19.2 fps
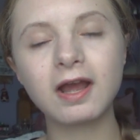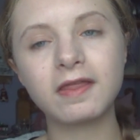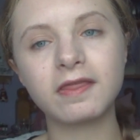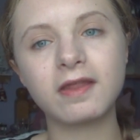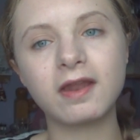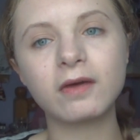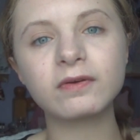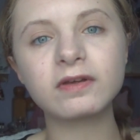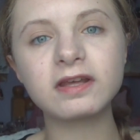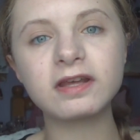and
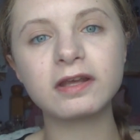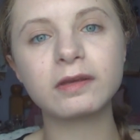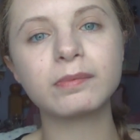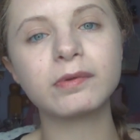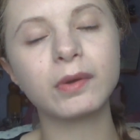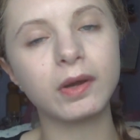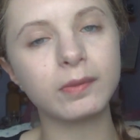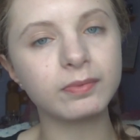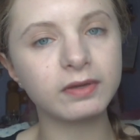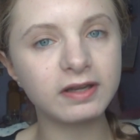then I'll keep
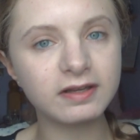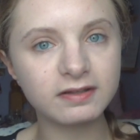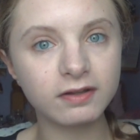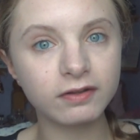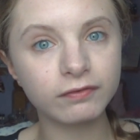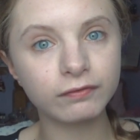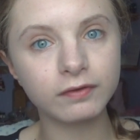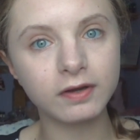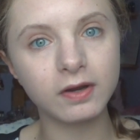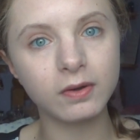you updated
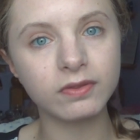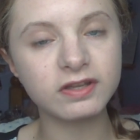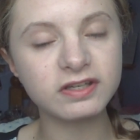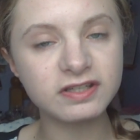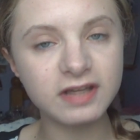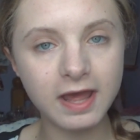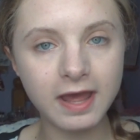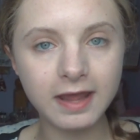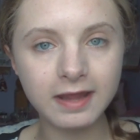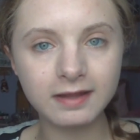throughout the
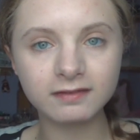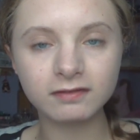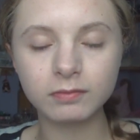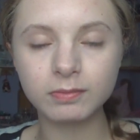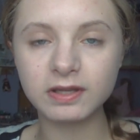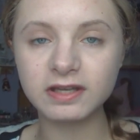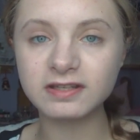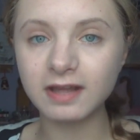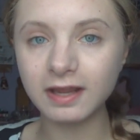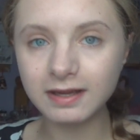day. It's going
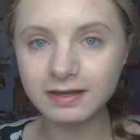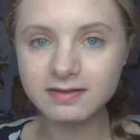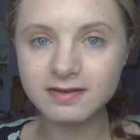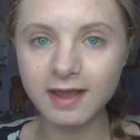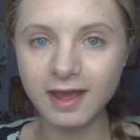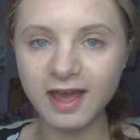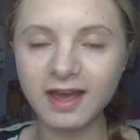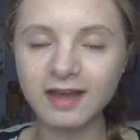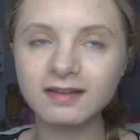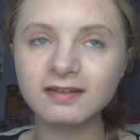to be a day
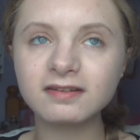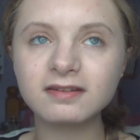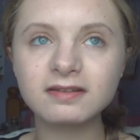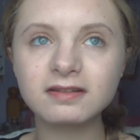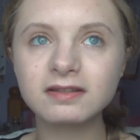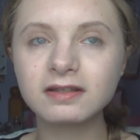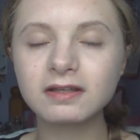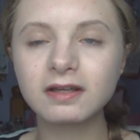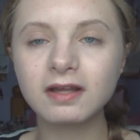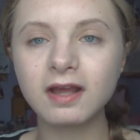
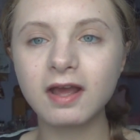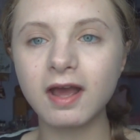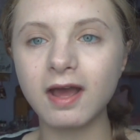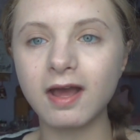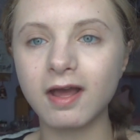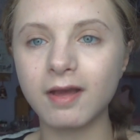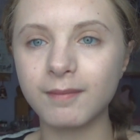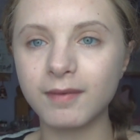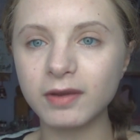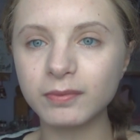test.
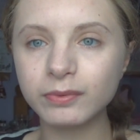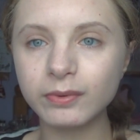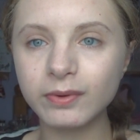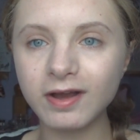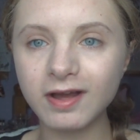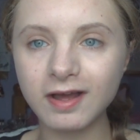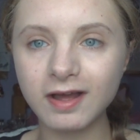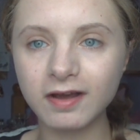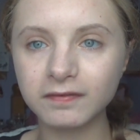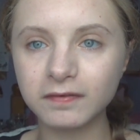I will
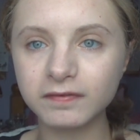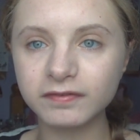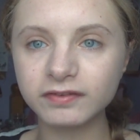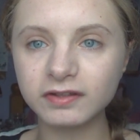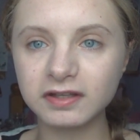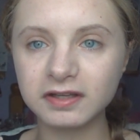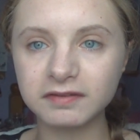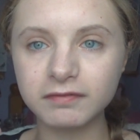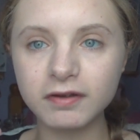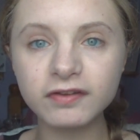have
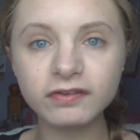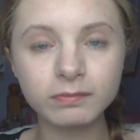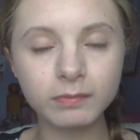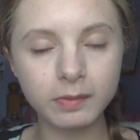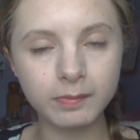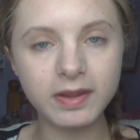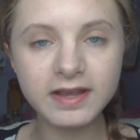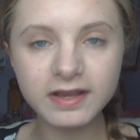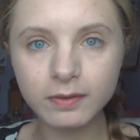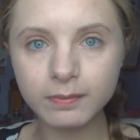obviously the rest of my
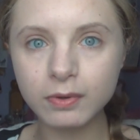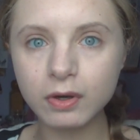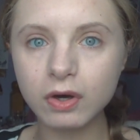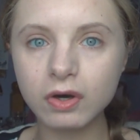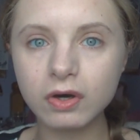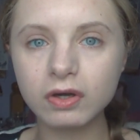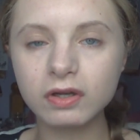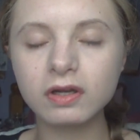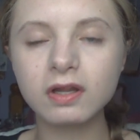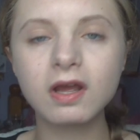makeup
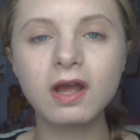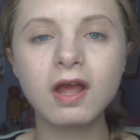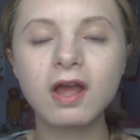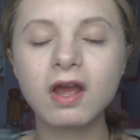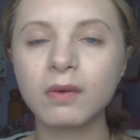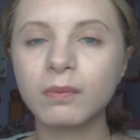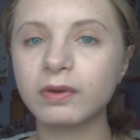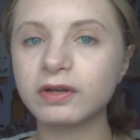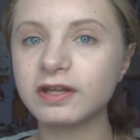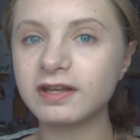on
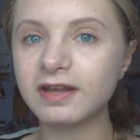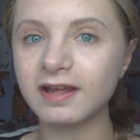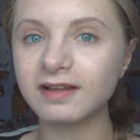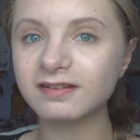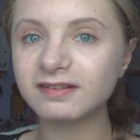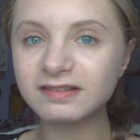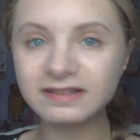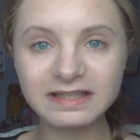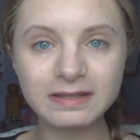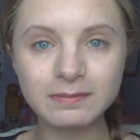when you
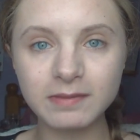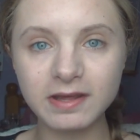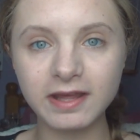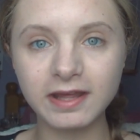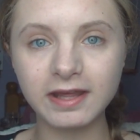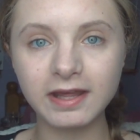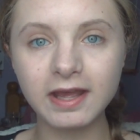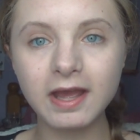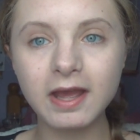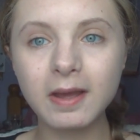next see
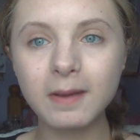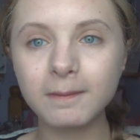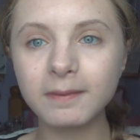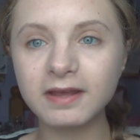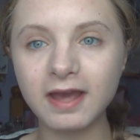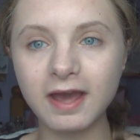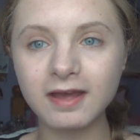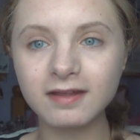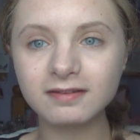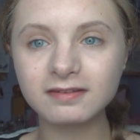me, but
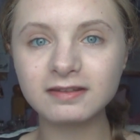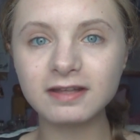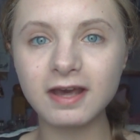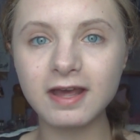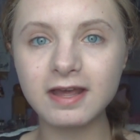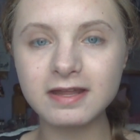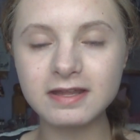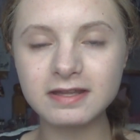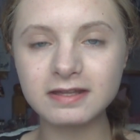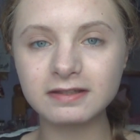yes,
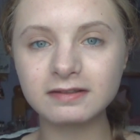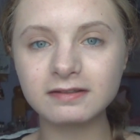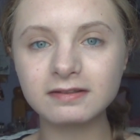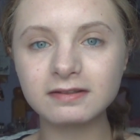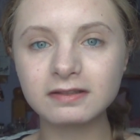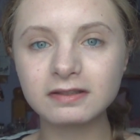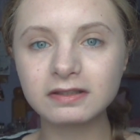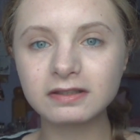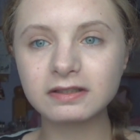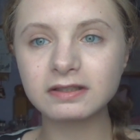that
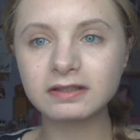is